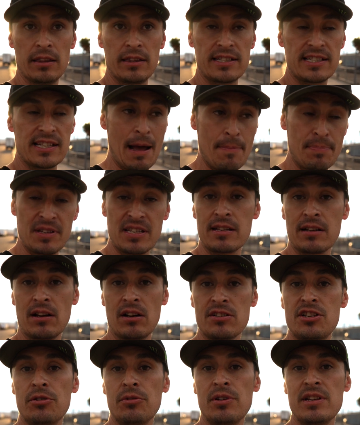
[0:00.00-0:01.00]
slap this thing
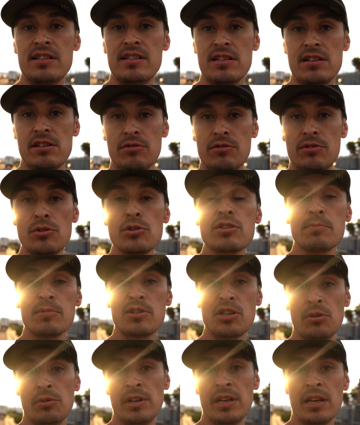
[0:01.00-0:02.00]
on Tune ECU, do some
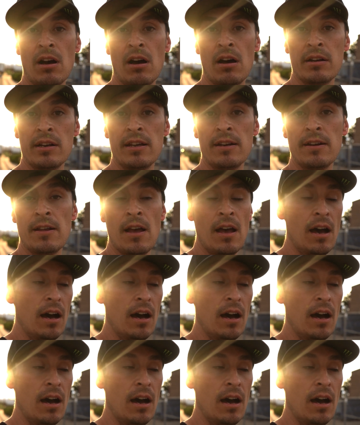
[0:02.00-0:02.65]
tuning on it,